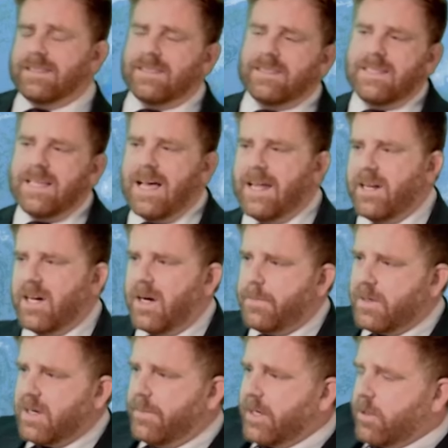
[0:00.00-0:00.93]
set
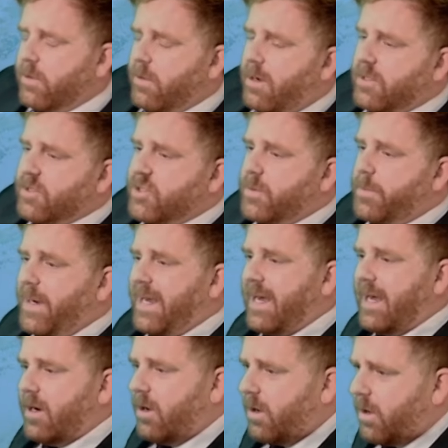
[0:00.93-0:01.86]
up coming across
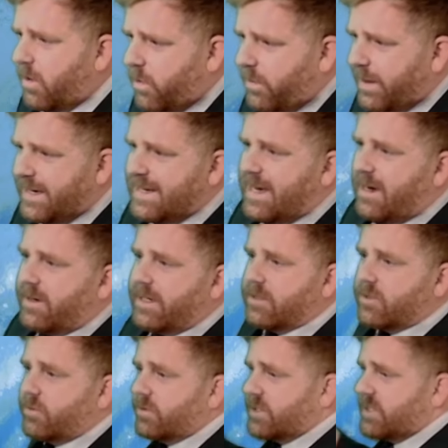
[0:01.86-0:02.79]
Japan all the way down
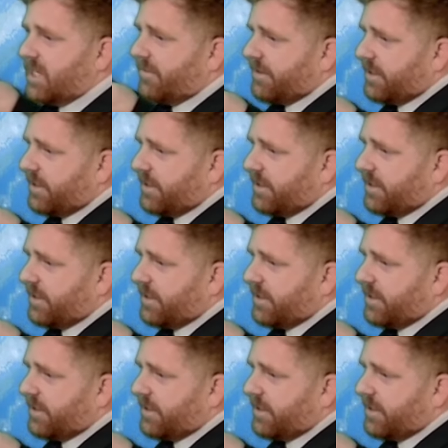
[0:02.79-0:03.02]
here towards south.